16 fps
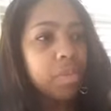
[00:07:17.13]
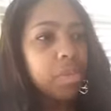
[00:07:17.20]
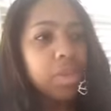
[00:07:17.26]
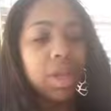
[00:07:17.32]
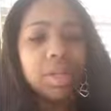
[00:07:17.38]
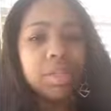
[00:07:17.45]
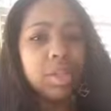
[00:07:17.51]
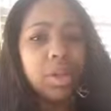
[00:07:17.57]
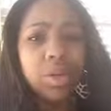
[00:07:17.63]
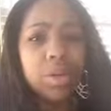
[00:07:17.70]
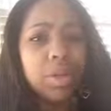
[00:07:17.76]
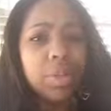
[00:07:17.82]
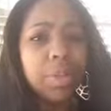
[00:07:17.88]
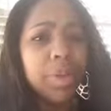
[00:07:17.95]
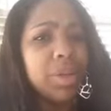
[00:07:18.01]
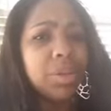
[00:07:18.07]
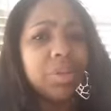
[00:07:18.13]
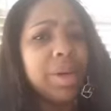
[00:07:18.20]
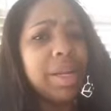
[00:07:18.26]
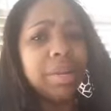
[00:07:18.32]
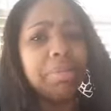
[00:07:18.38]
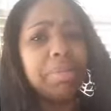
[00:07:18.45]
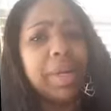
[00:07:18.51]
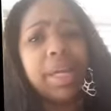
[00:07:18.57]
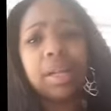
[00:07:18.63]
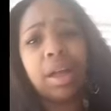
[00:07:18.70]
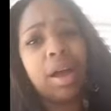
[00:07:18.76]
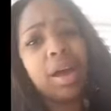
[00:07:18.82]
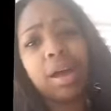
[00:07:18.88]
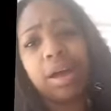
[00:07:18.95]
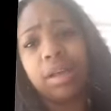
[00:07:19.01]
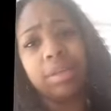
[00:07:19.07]
So your booth rent, been
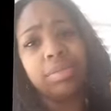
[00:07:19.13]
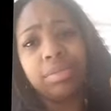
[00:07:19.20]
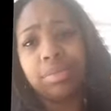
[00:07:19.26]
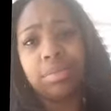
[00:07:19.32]
gone.